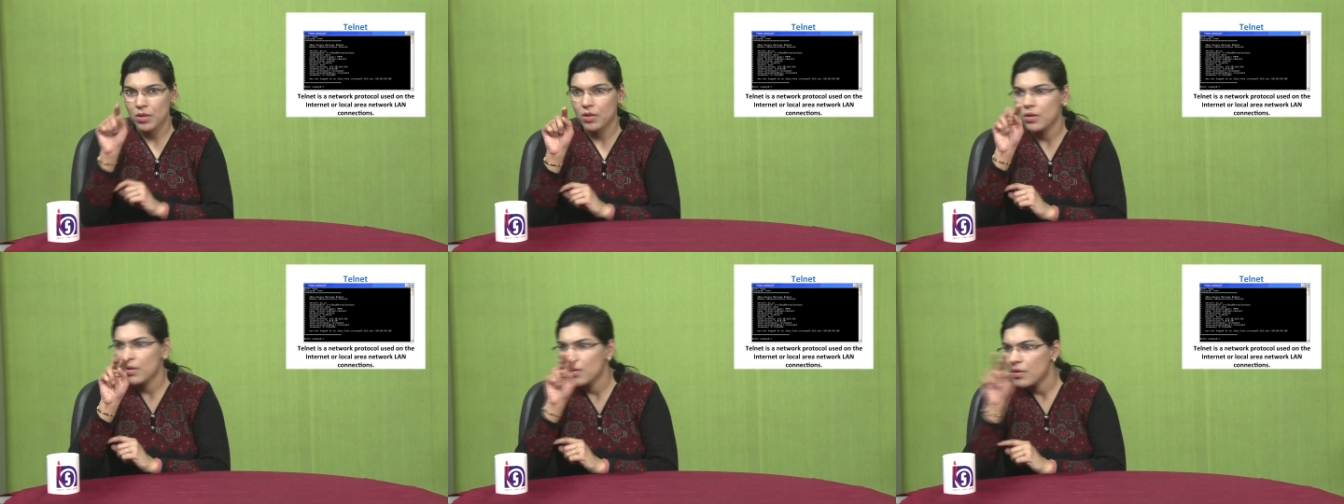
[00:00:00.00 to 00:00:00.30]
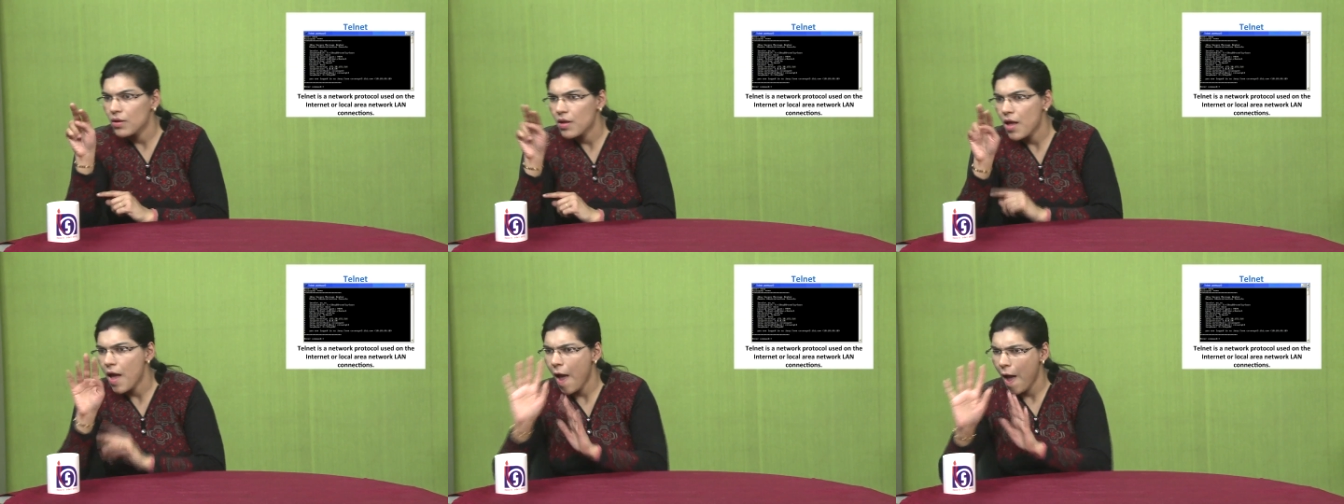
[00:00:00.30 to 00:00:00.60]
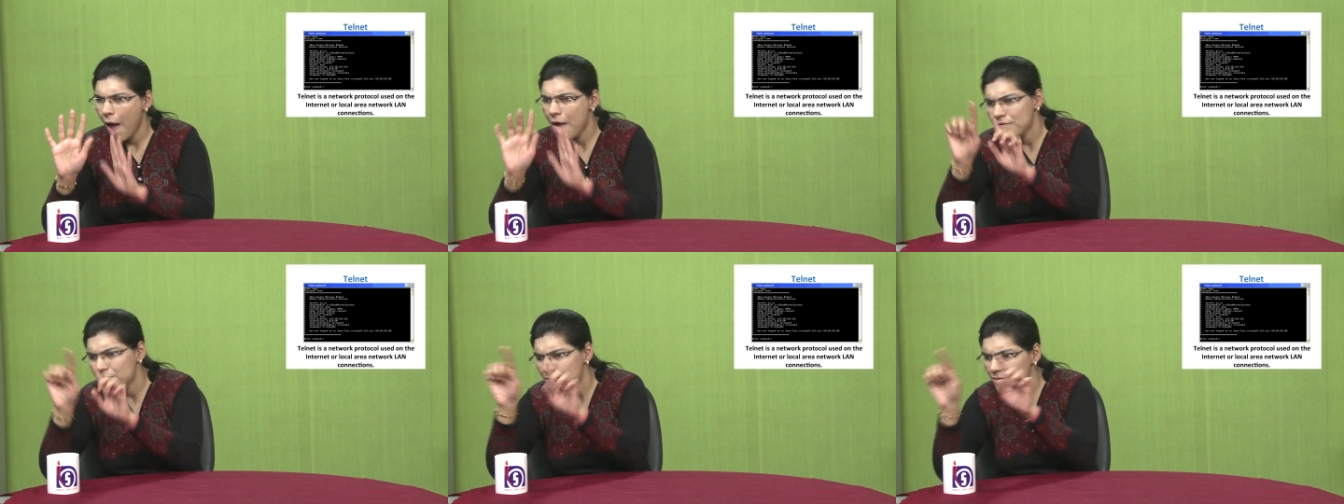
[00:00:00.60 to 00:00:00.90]
to
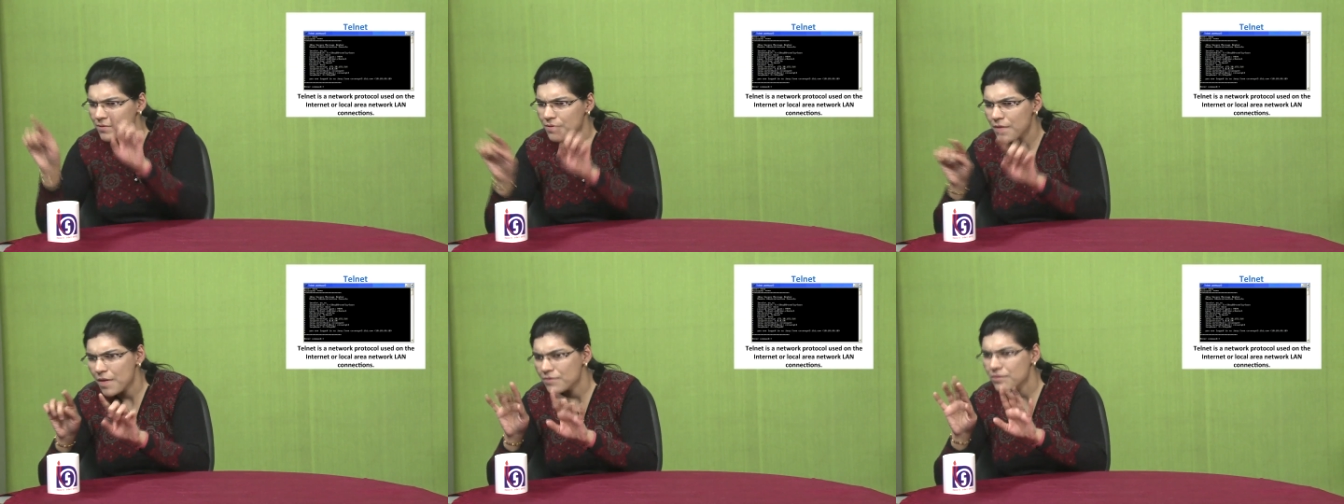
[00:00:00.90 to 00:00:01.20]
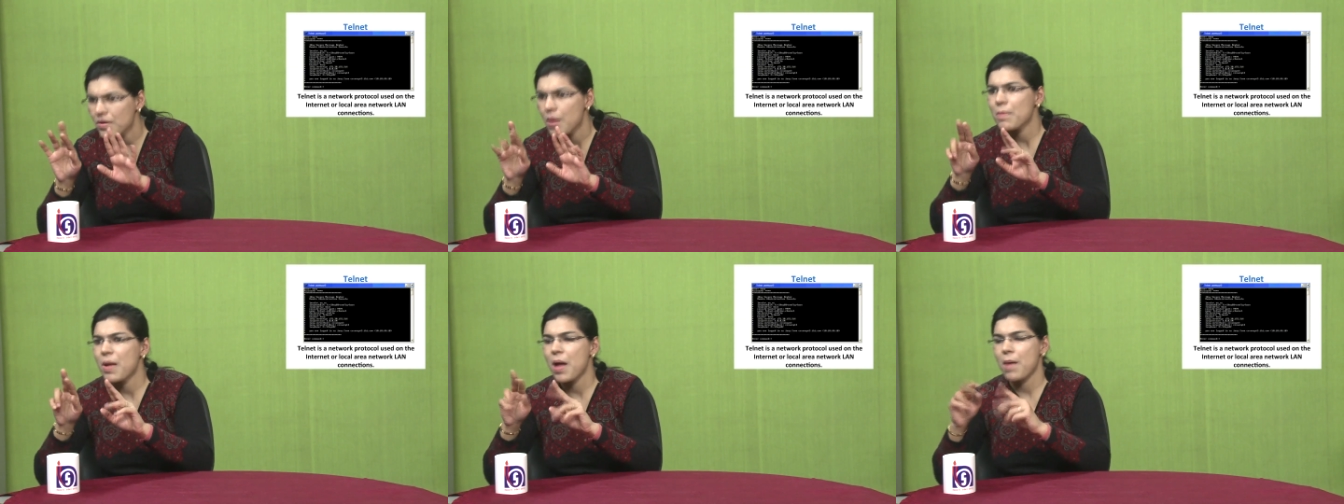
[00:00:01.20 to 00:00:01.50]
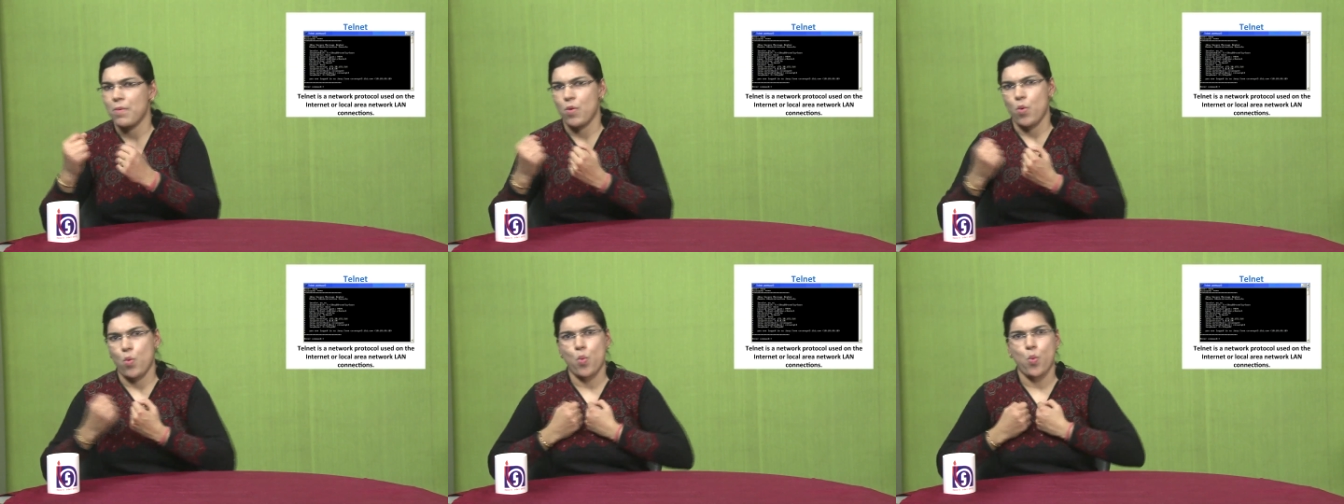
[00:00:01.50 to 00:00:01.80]
see
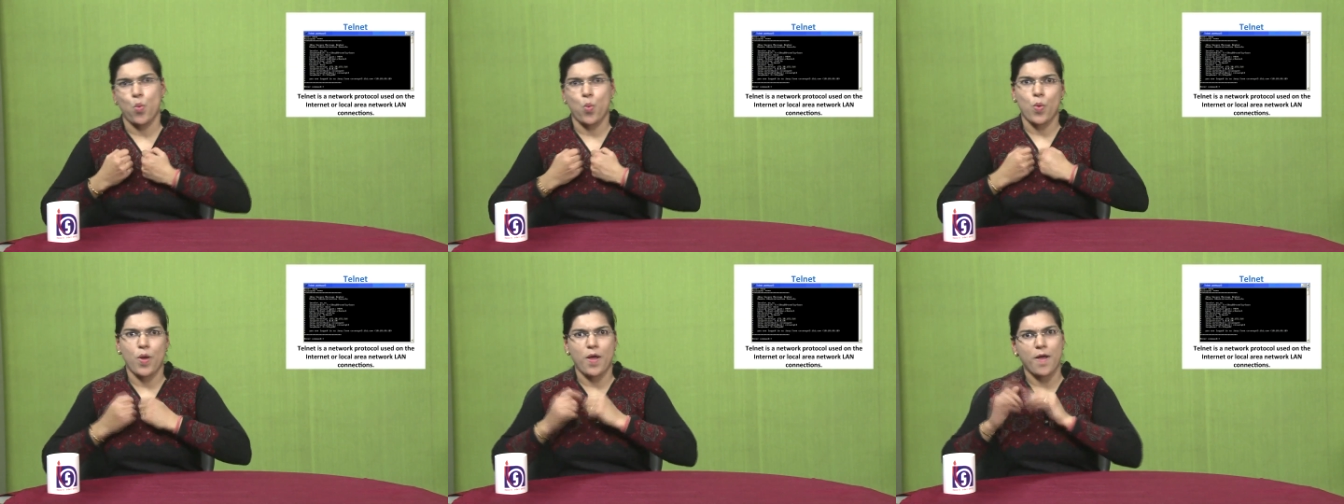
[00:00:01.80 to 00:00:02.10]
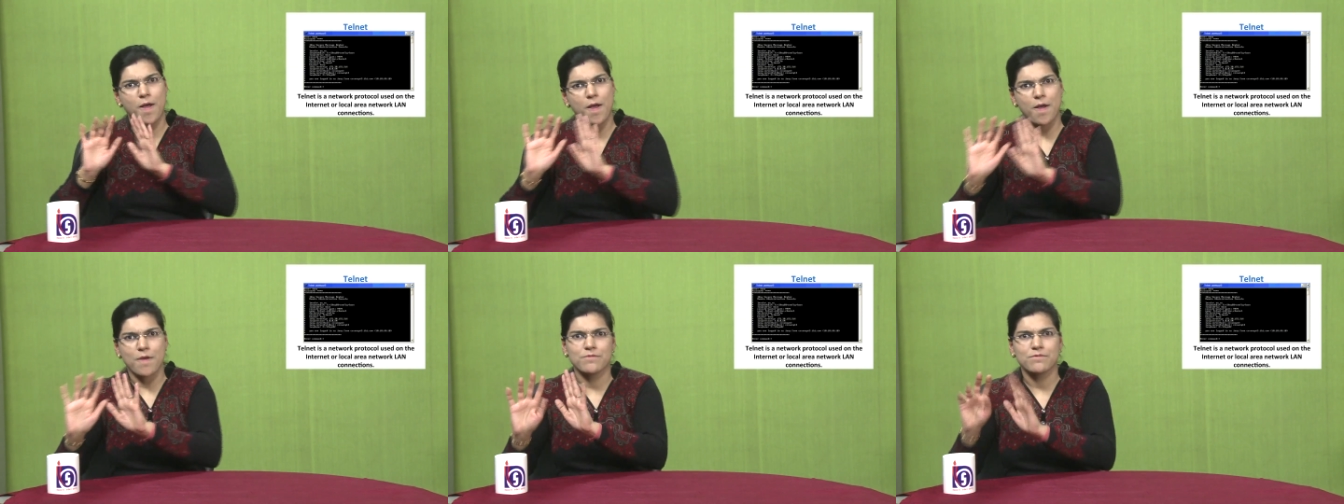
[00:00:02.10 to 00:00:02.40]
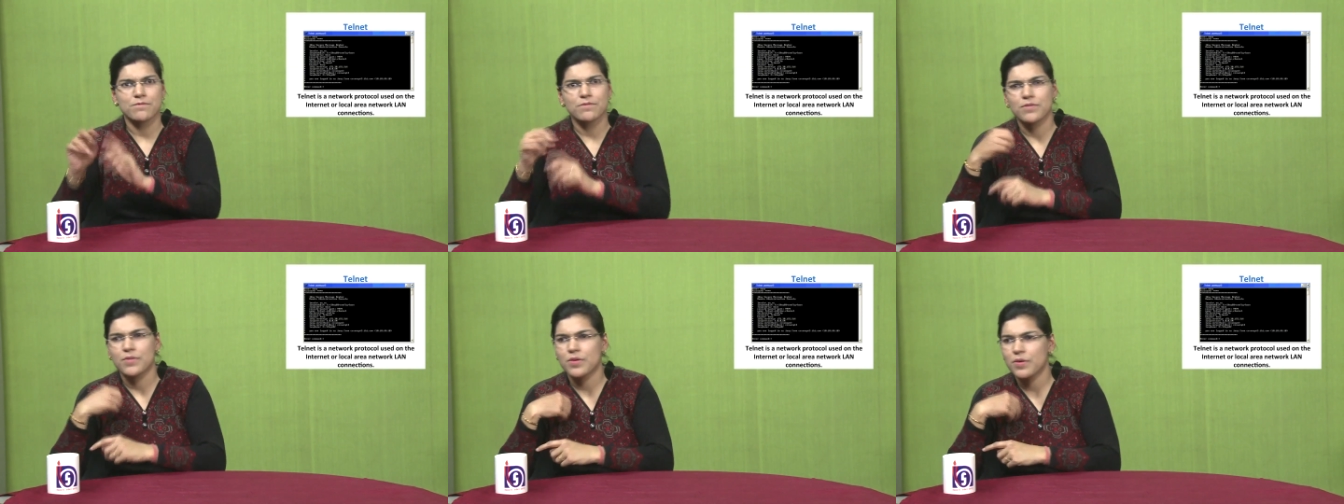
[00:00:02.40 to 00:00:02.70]
what are the
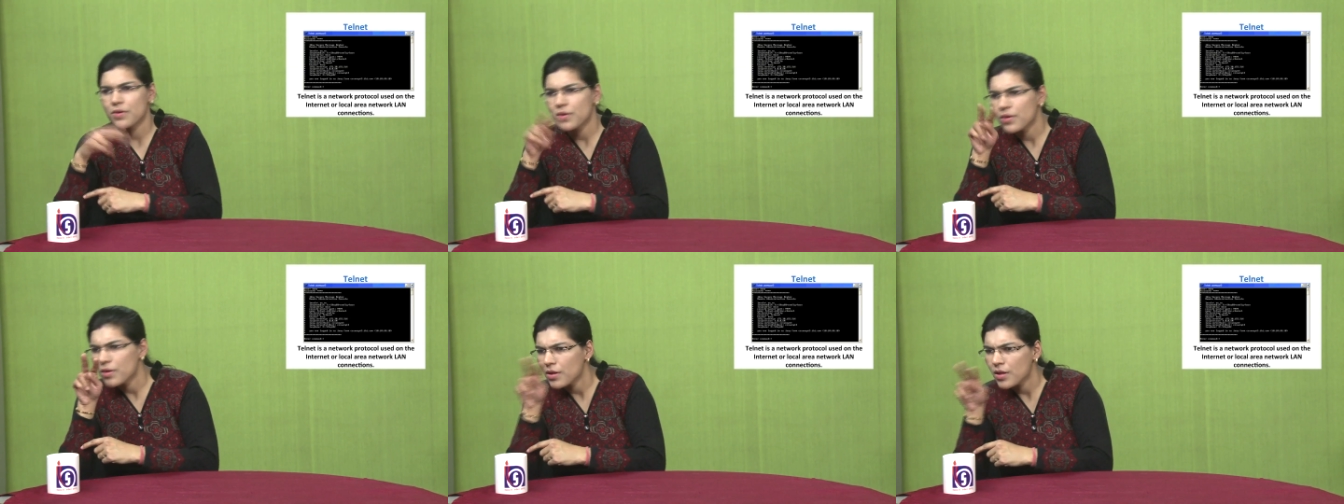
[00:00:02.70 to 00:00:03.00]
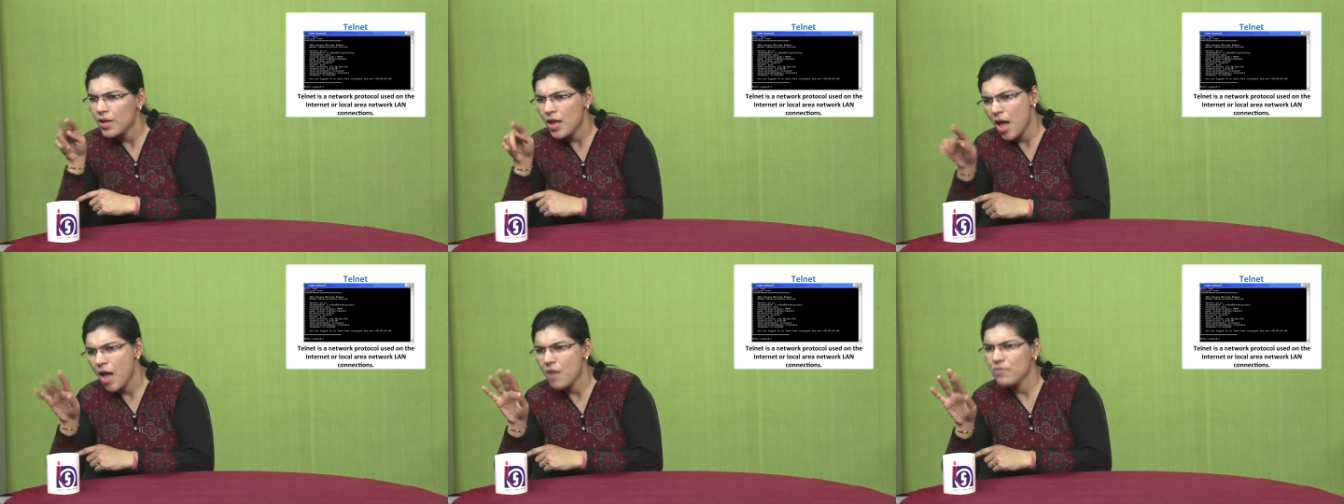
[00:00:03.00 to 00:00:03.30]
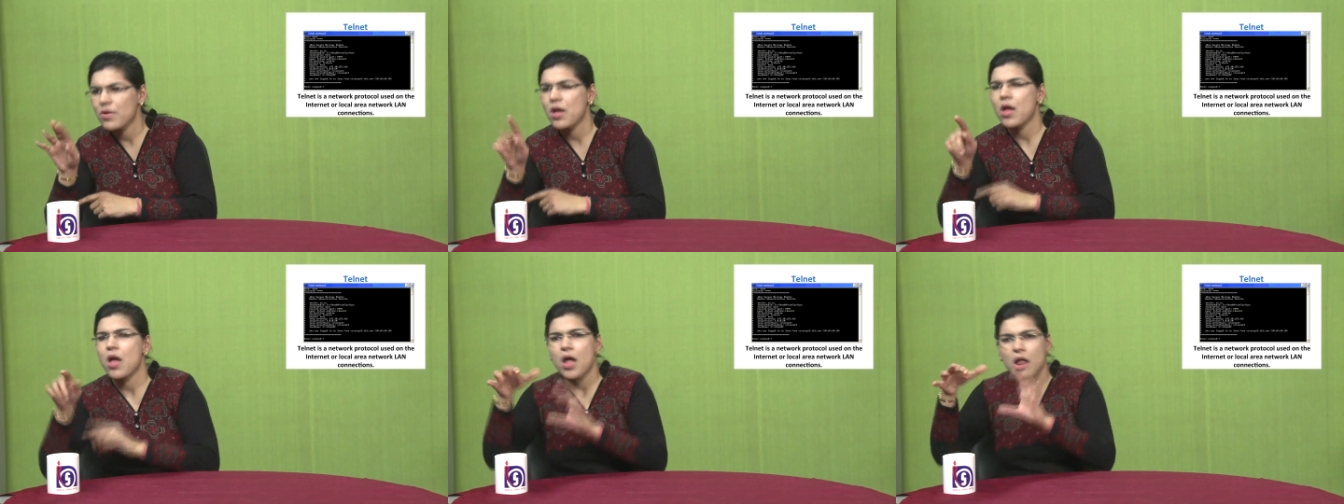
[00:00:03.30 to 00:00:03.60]
codes and what is the
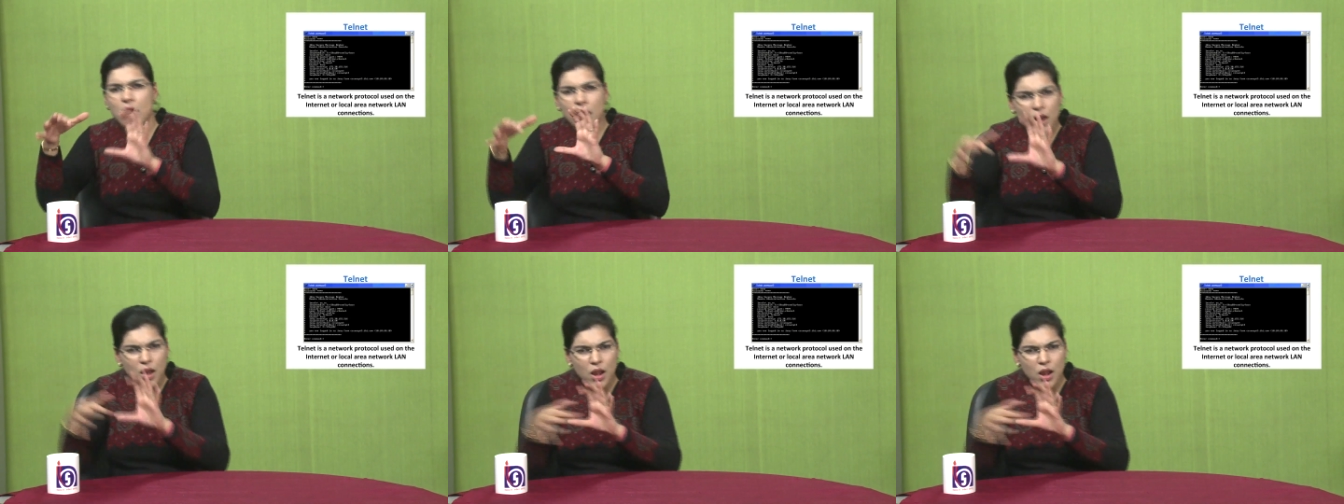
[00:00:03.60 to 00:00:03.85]
issue